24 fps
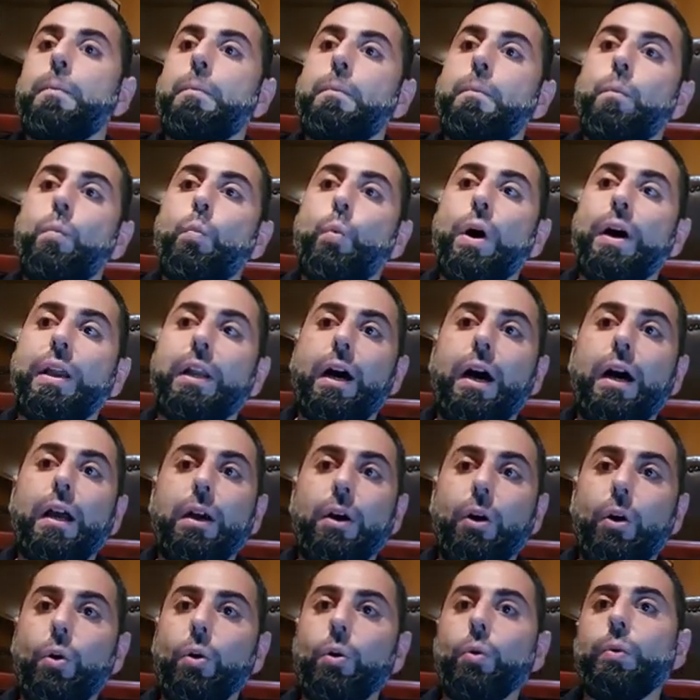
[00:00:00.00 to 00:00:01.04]
What I
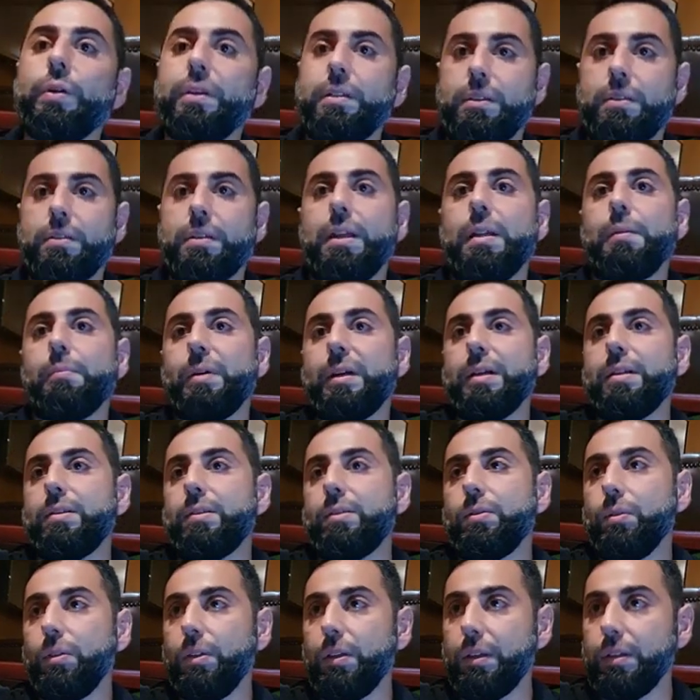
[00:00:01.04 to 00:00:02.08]
always tell my
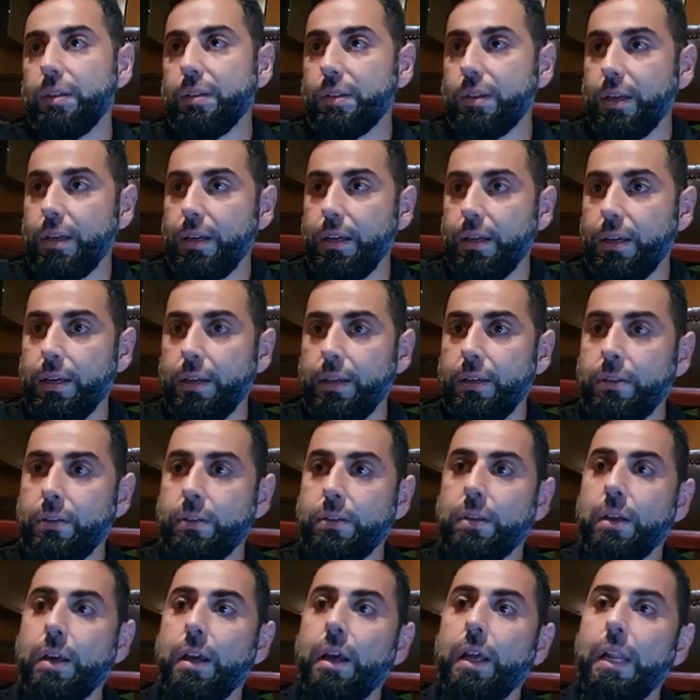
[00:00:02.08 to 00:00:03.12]
students
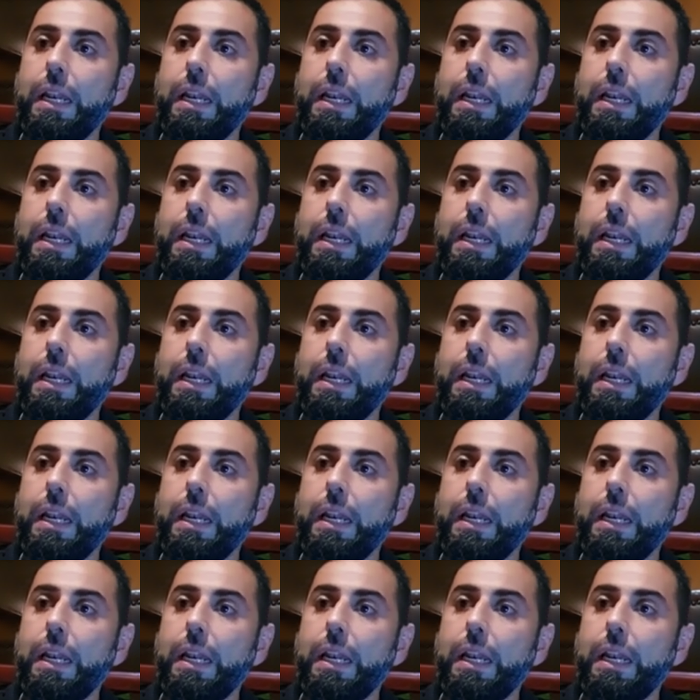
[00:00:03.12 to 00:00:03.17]
is